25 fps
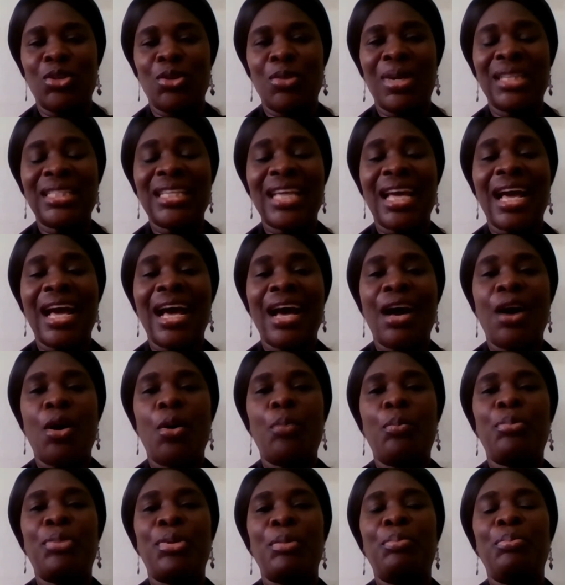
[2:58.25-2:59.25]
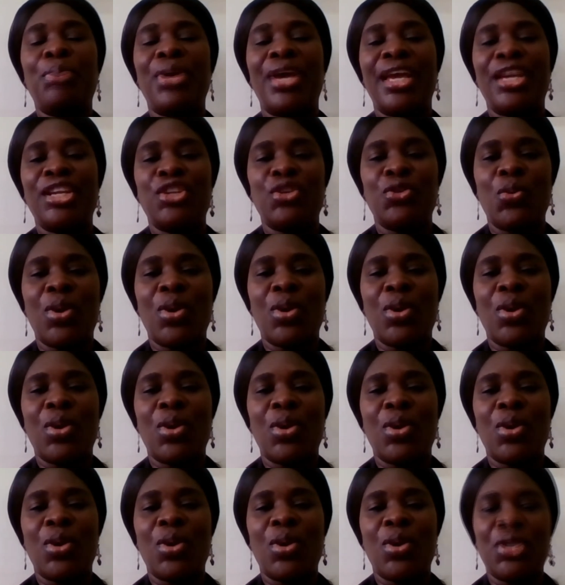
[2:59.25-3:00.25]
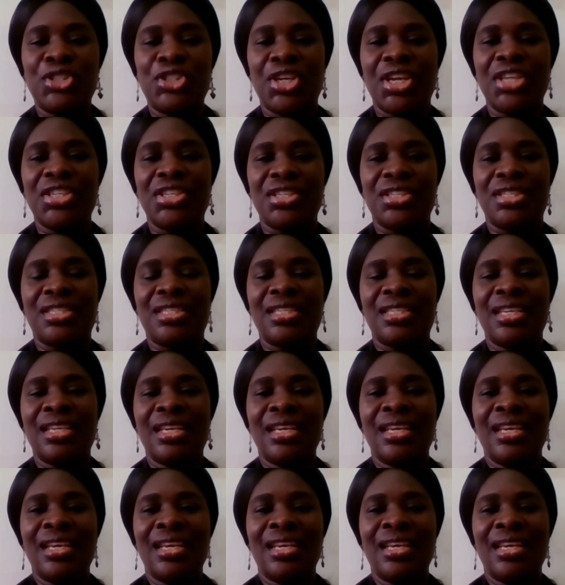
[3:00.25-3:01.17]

No matter how prepared you are, the tempo changes